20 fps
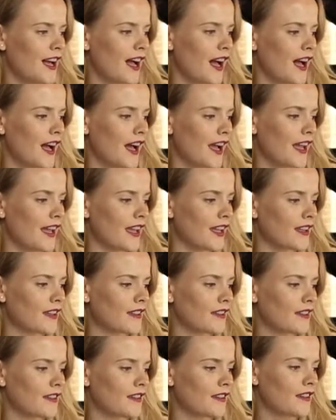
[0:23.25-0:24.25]
I
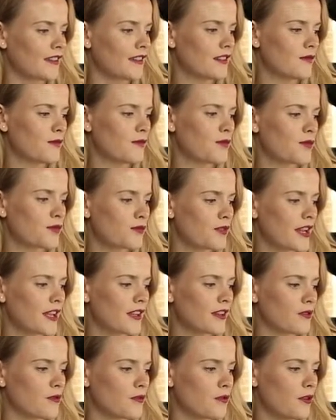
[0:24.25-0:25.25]

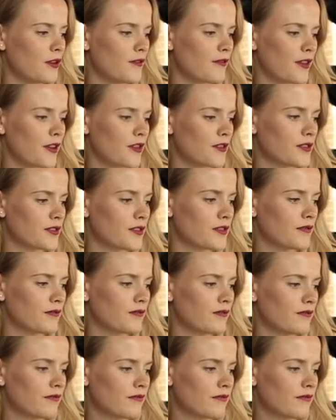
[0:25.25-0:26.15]
bring all of those